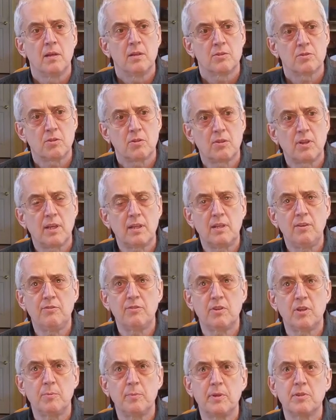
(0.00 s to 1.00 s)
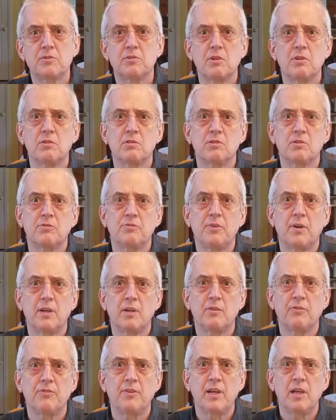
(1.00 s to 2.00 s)
So thank you very much to the
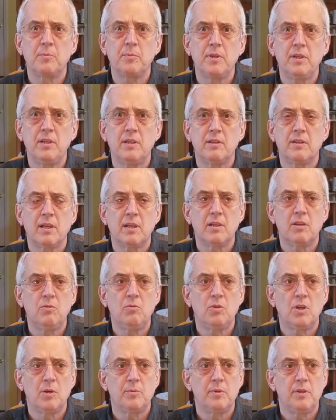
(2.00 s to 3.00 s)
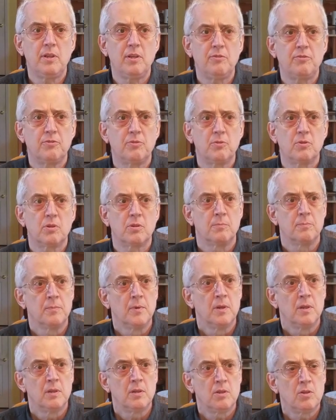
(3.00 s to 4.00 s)
Stefano family, and thank you, Dominique, for
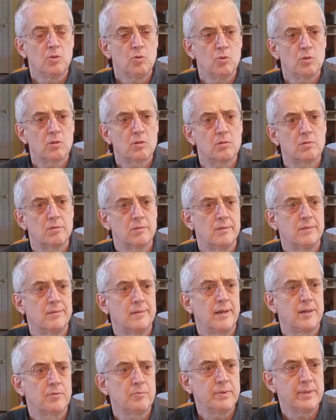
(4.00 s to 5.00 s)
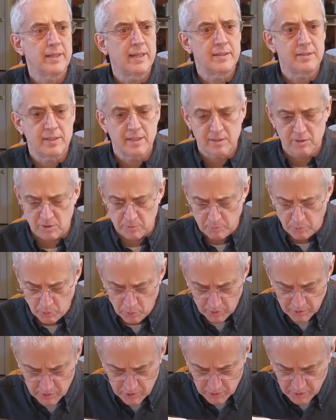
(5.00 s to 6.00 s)
your unrelenting
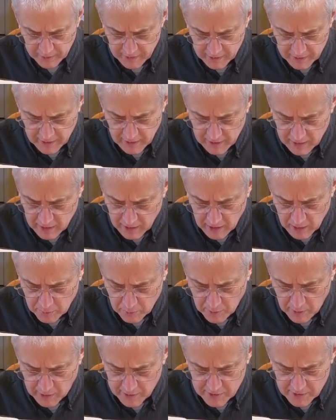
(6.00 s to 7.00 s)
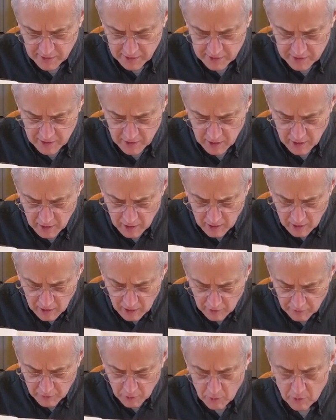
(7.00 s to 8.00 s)
support during this entire process.
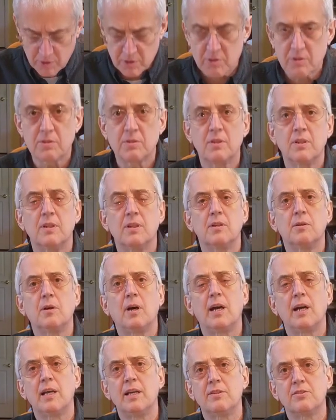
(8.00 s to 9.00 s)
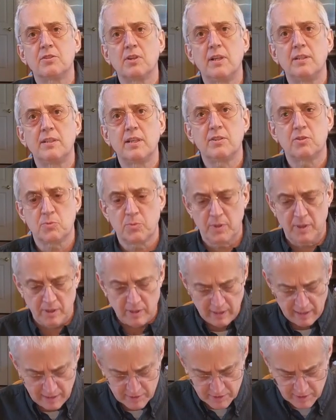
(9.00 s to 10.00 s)
Of course, I signed as well
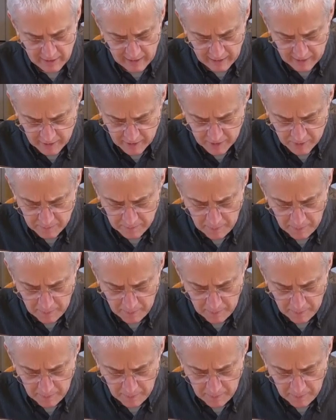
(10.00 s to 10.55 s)
as editor.